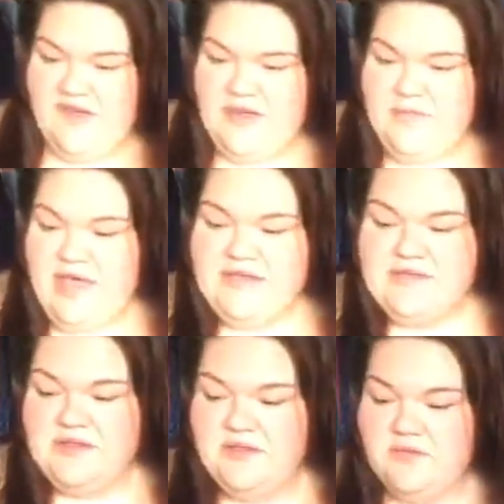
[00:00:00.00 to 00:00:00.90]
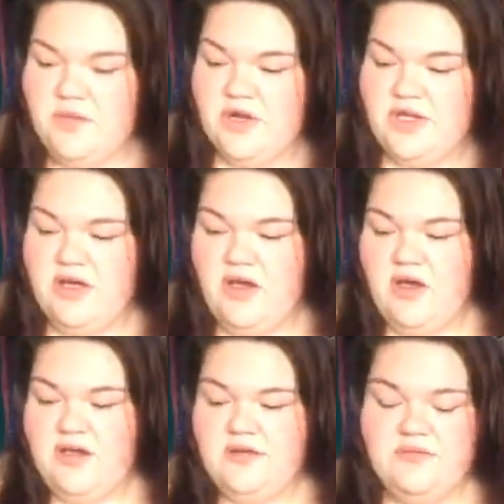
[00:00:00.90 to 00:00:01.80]
masculine working
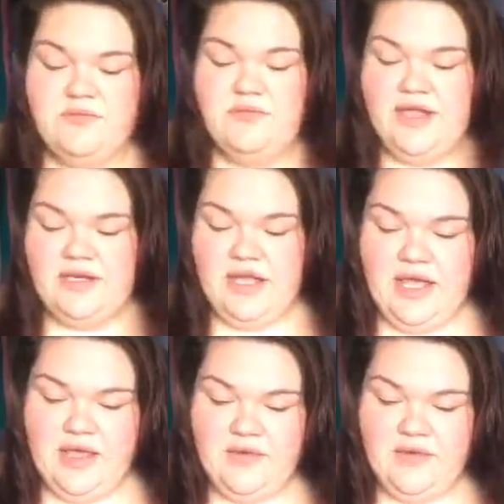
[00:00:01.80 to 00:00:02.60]
on right now?